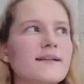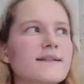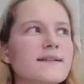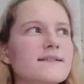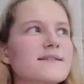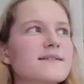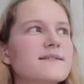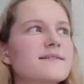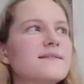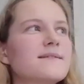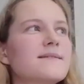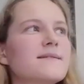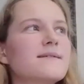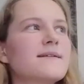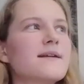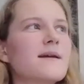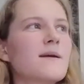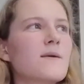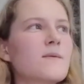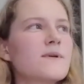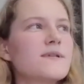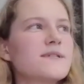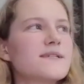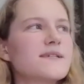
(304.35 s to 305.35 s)
So
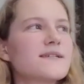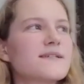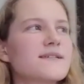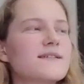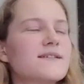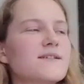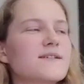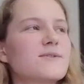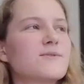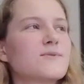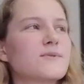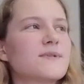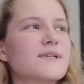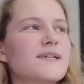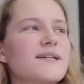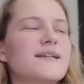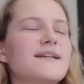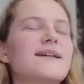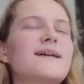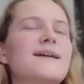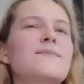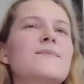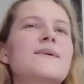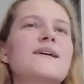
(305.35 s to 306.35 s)
linguistics degree,
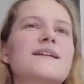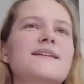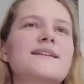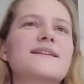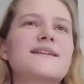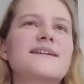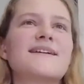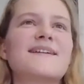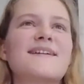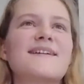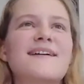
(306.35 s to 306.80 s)
I mean,